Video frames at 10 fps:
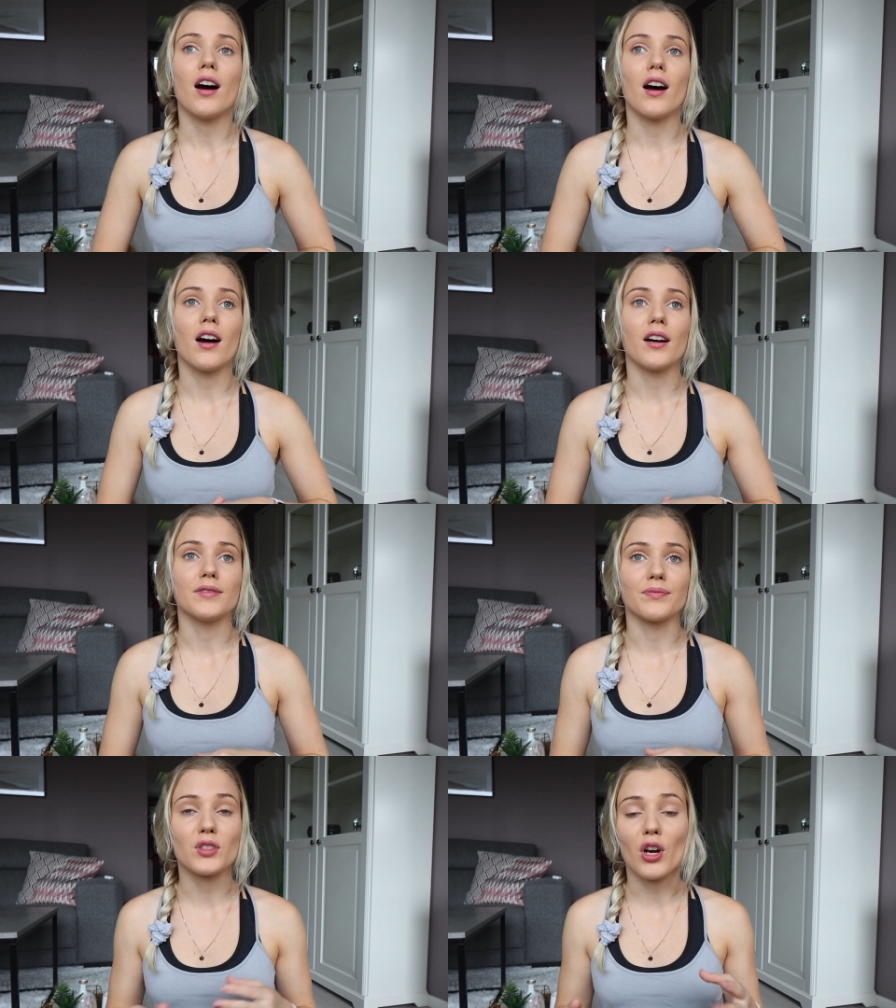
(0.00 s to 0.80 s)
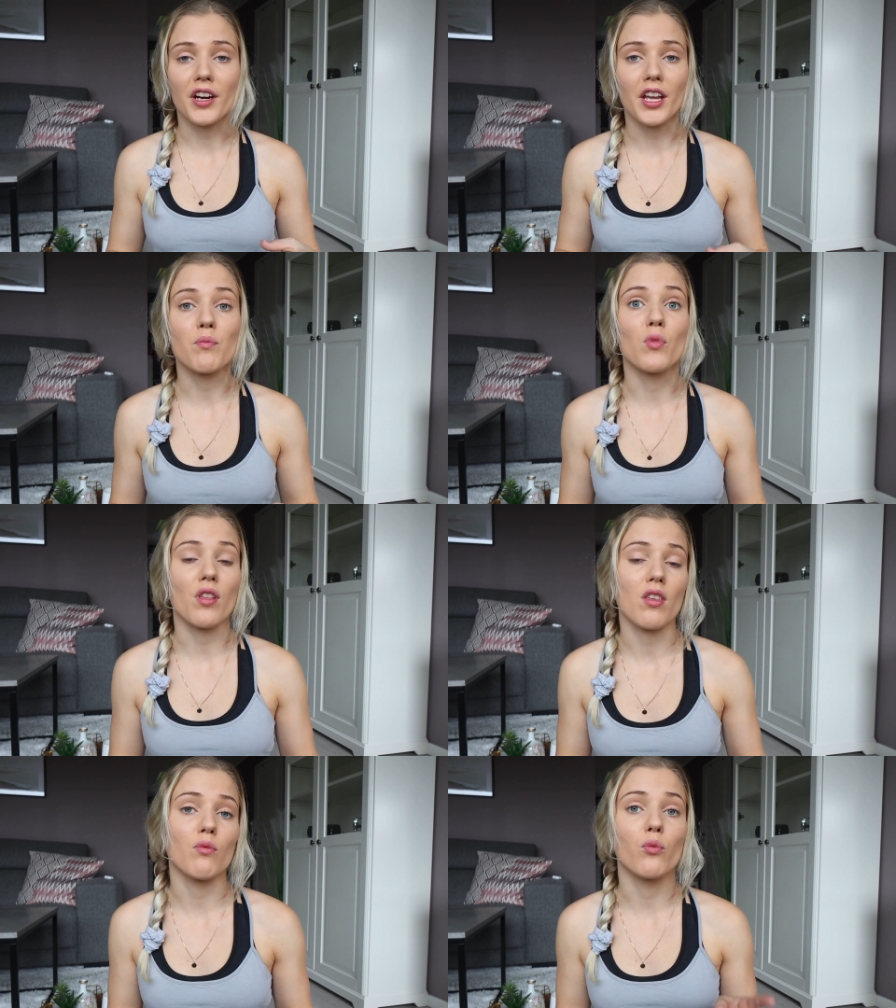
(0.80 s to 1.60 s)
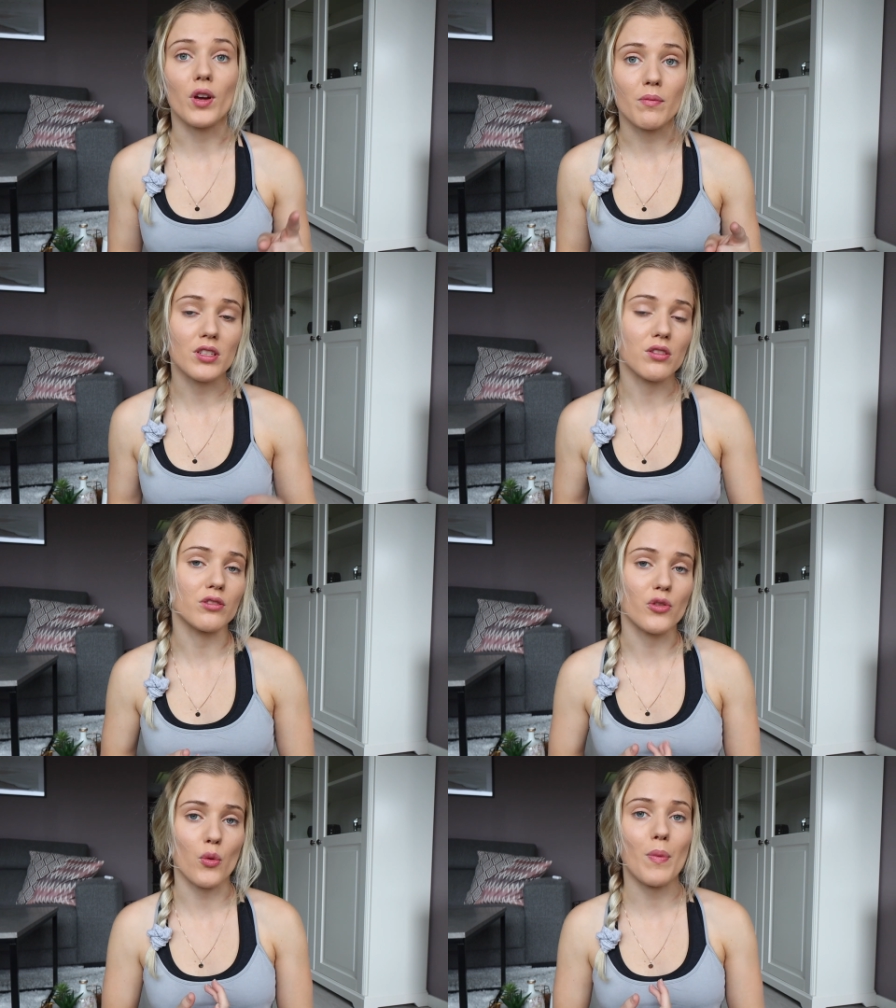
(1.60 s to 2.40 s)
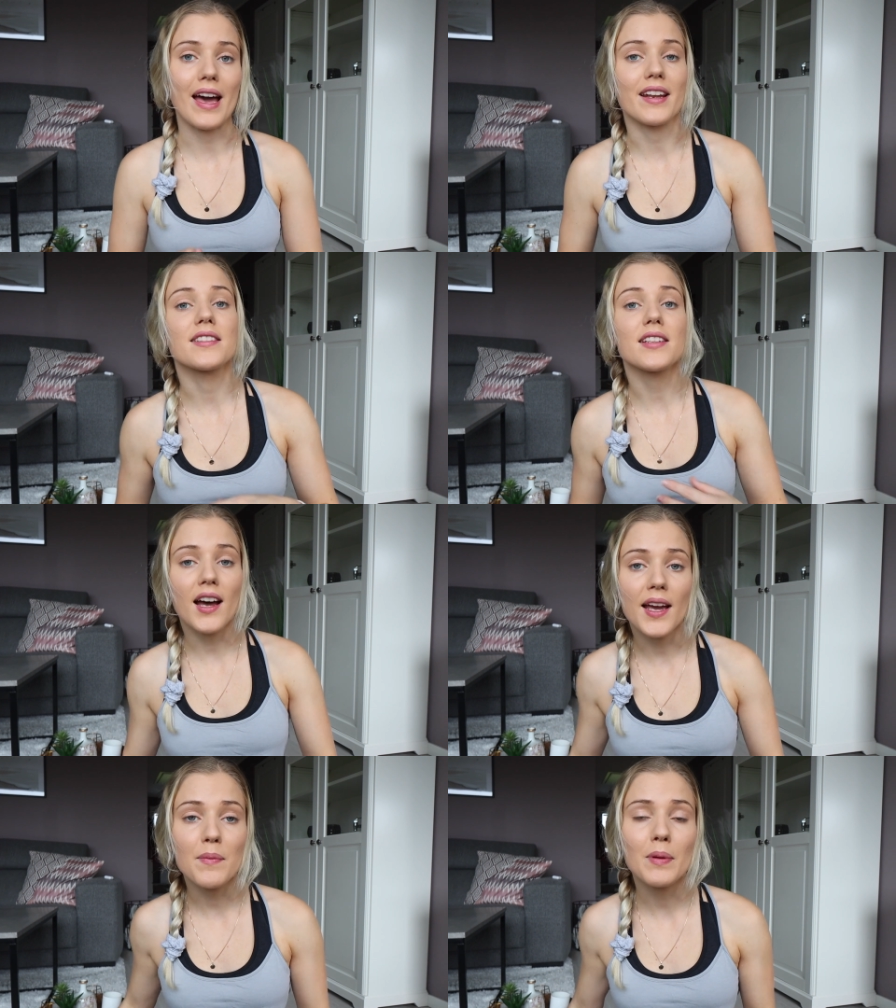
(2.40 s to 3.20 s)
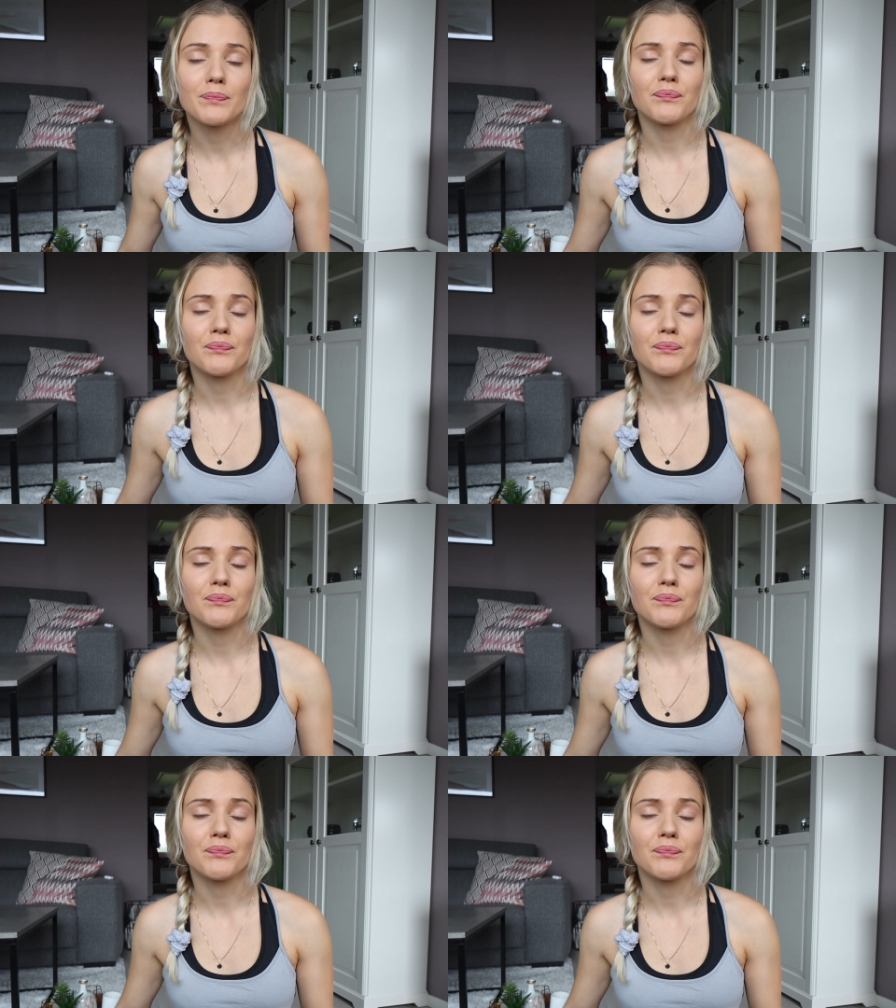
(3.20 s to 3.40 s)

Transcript: um, target more than one muscle group at a time.